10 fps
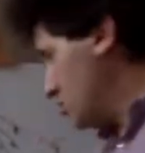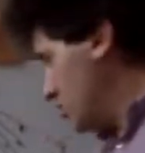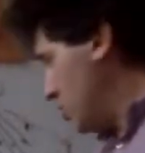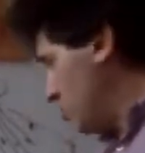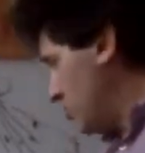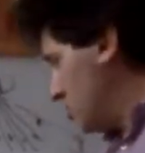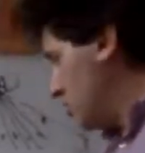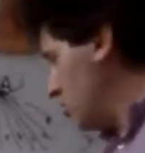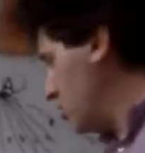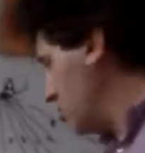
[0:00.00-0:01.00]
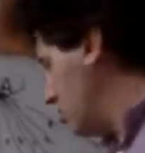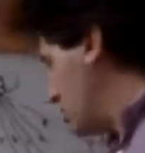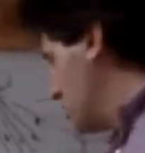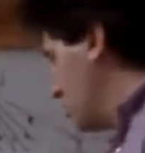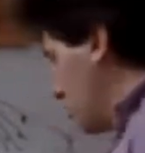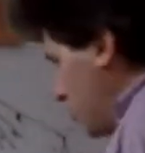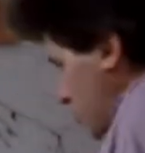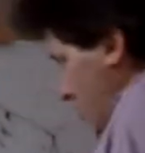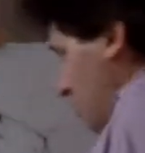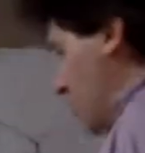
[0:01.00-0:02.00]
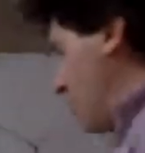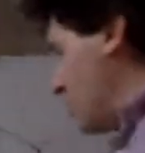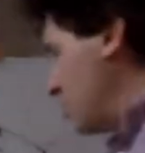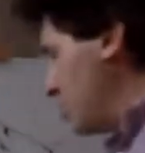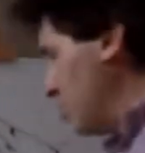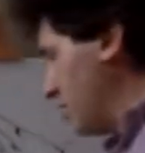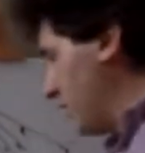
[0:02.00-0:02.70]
we could think about specifying utility